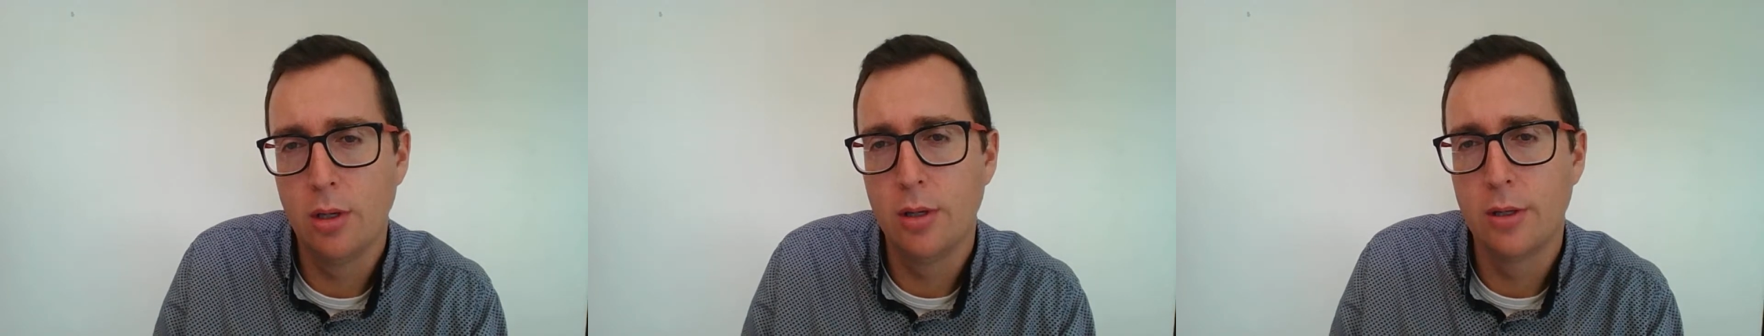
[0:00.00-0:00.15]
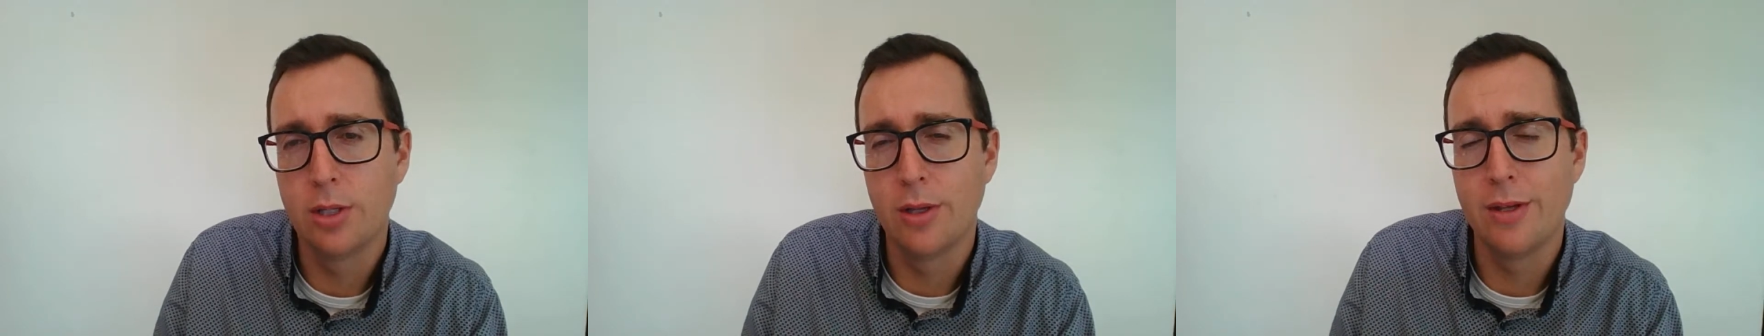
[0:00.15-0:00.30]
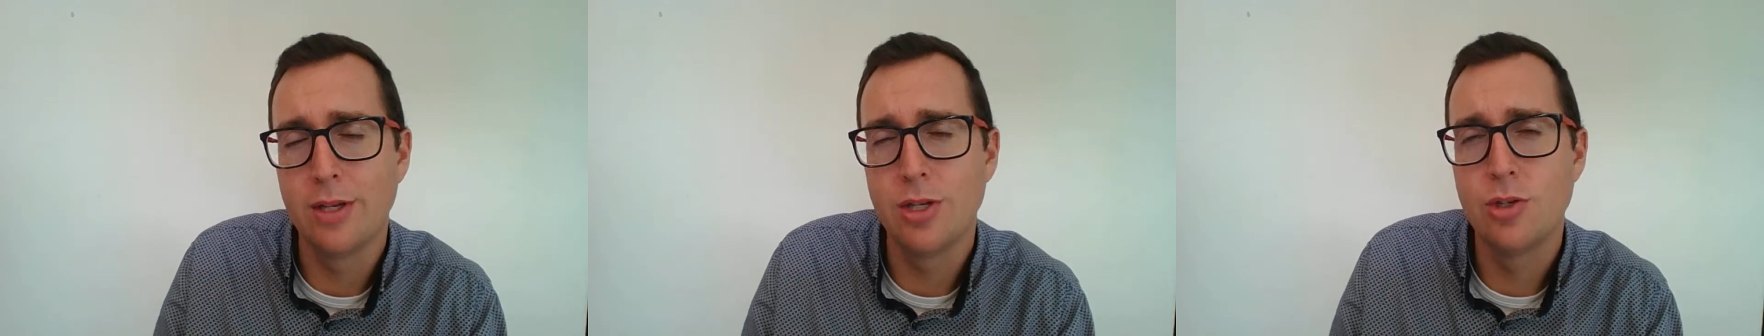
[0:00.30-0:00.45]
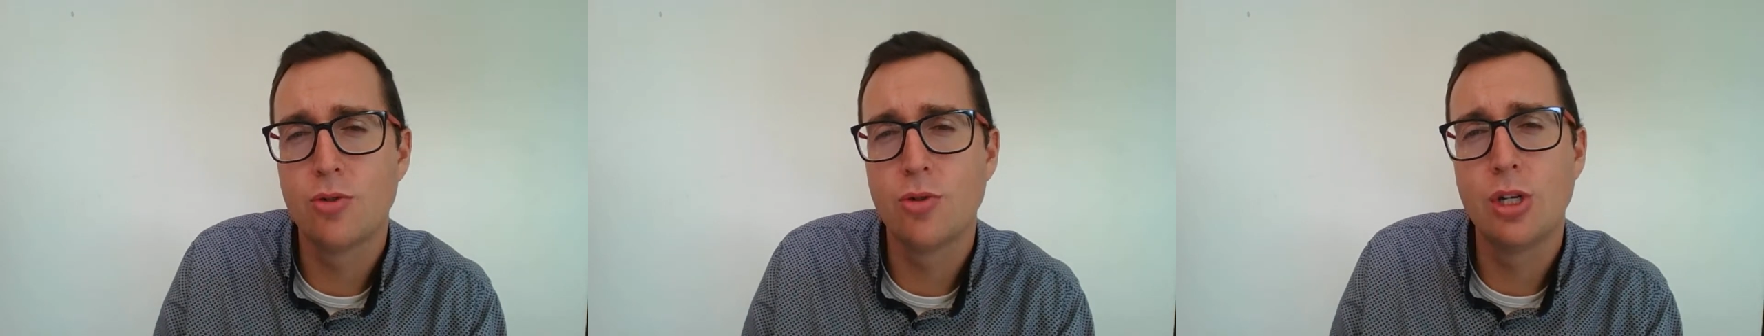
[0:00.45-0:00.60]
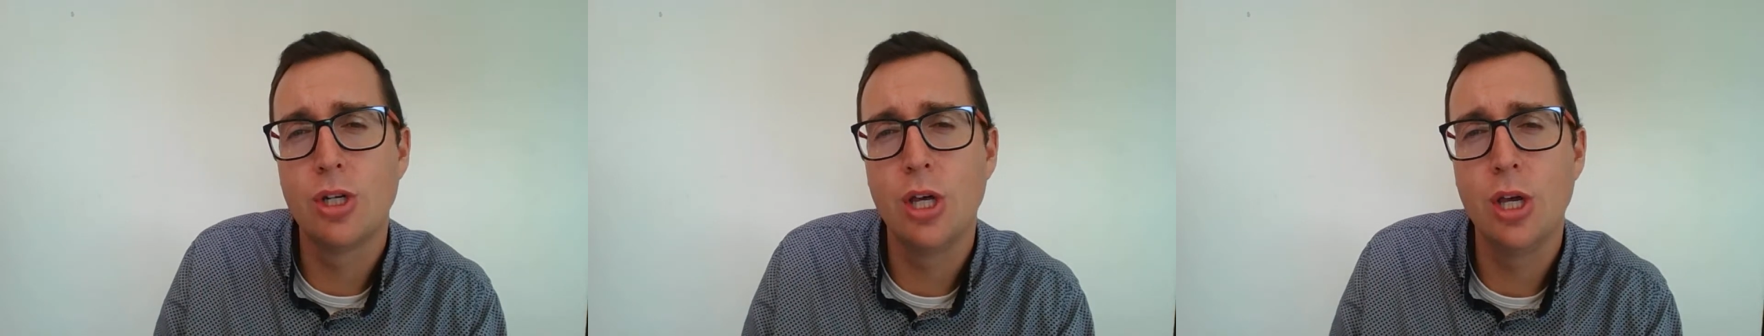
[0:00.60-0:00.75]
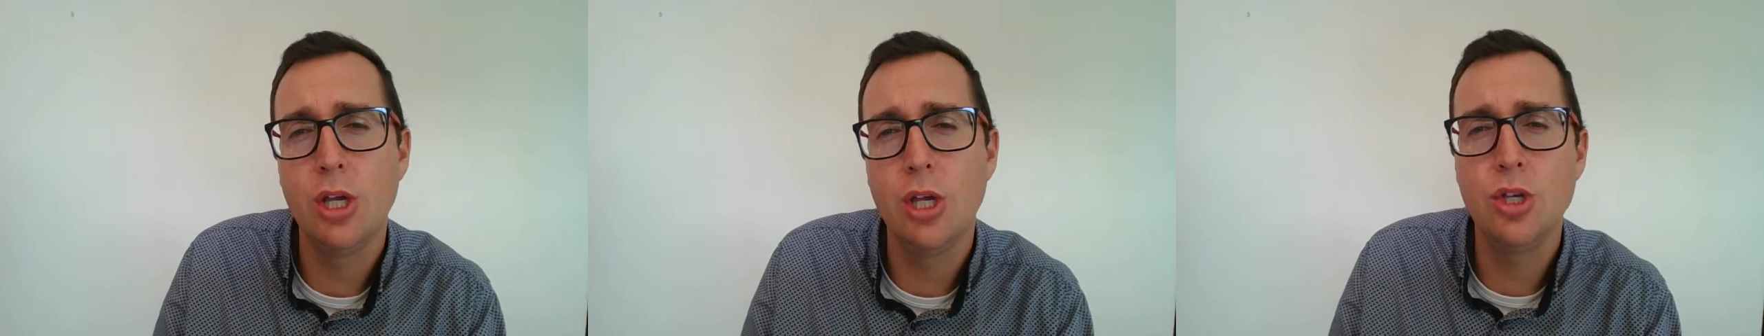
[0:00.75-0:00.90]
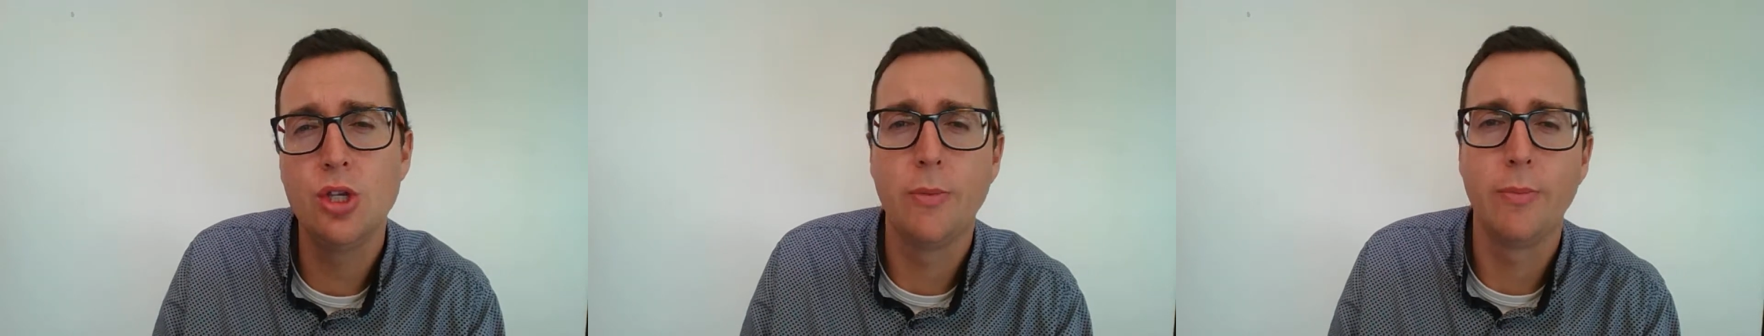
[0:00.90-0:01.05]
So these
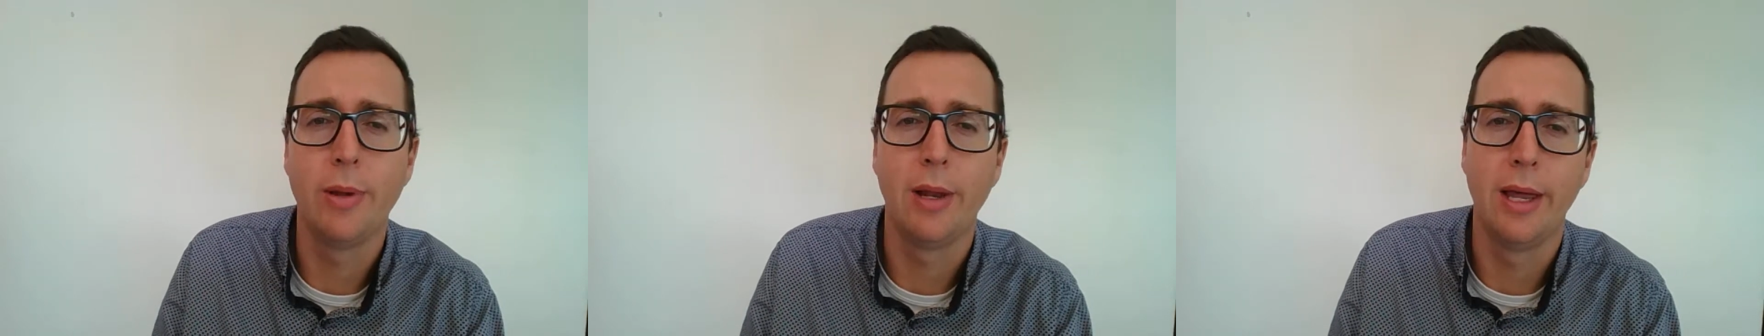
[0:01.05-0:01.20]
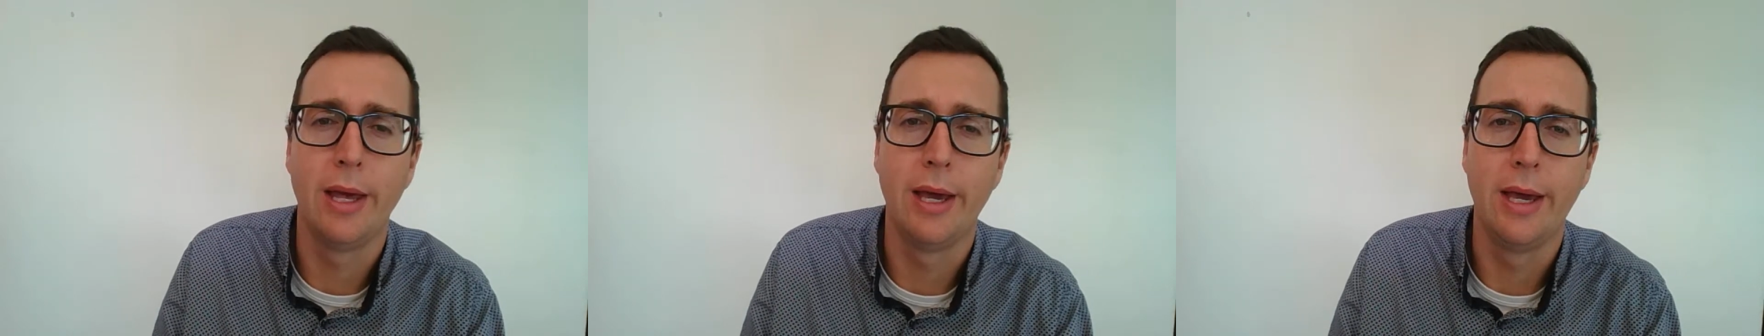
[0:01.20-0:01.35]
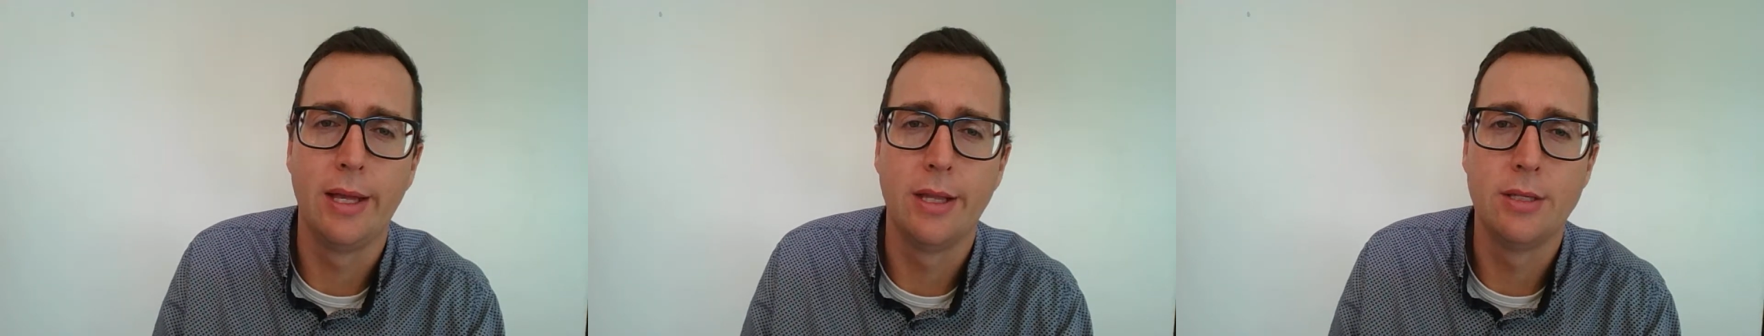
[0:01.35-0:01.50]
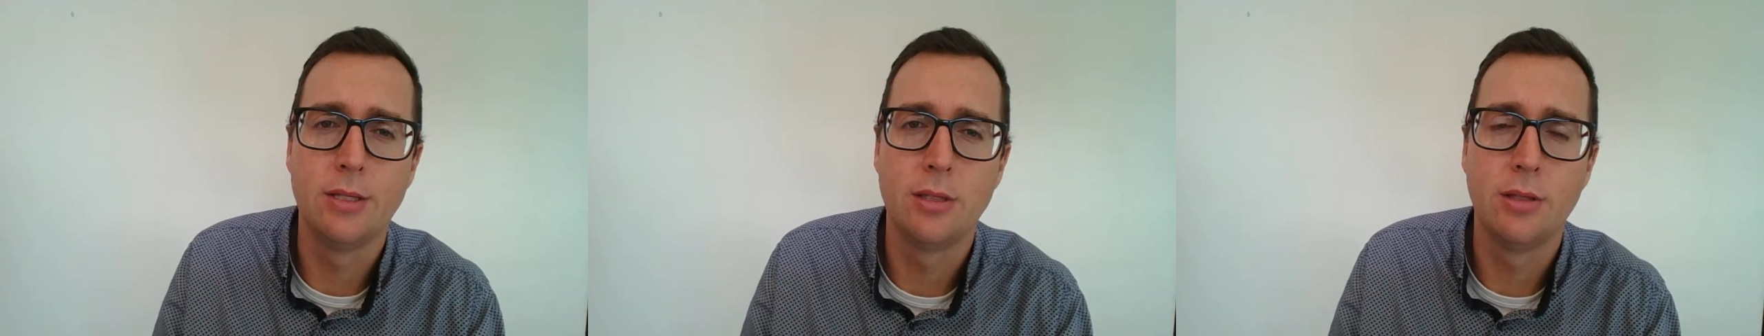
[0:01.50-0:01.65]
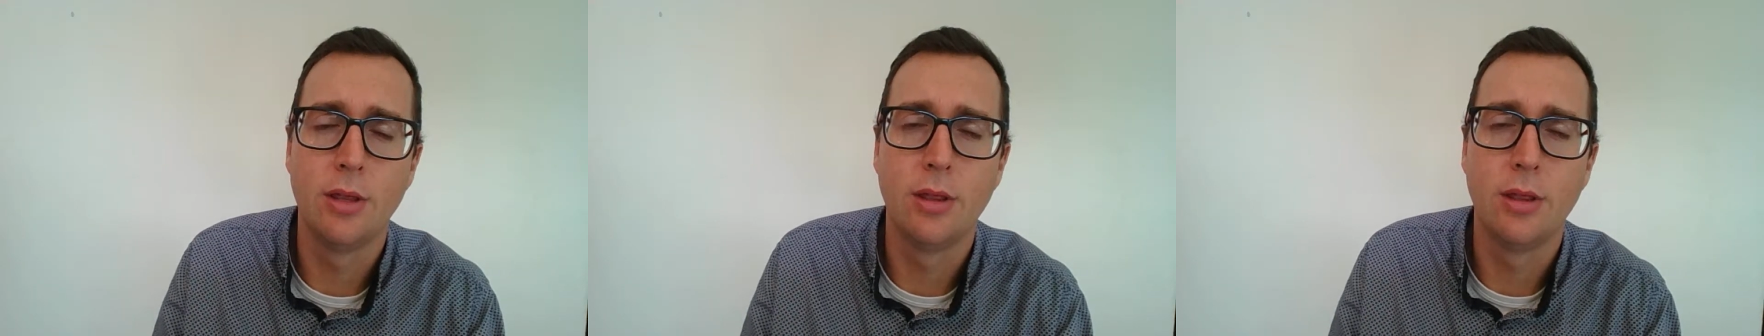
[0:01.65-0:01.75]
strategic plans,